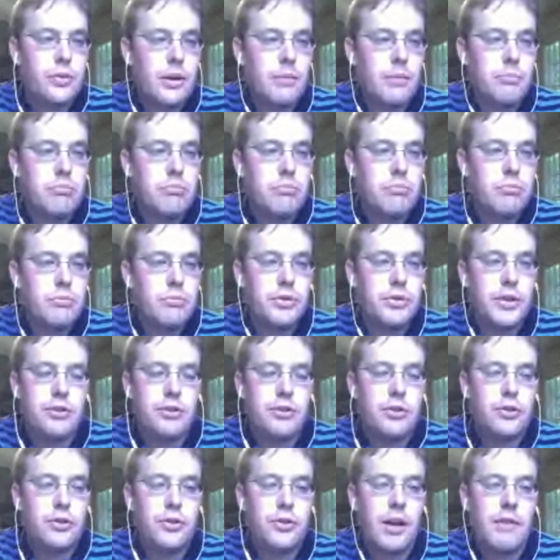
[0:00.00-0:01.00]
from,
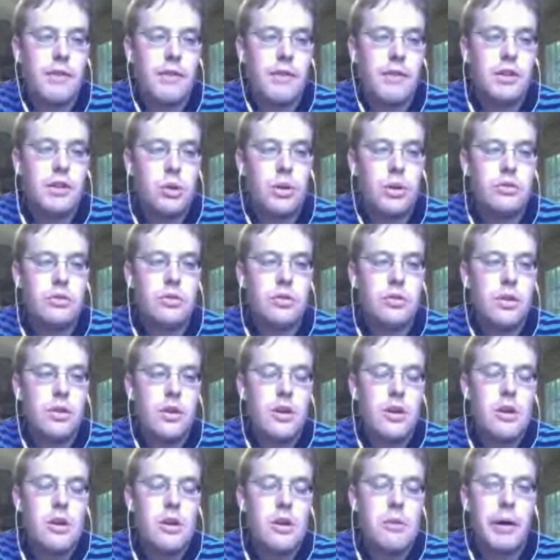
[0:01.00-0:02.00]
6 or 7 units.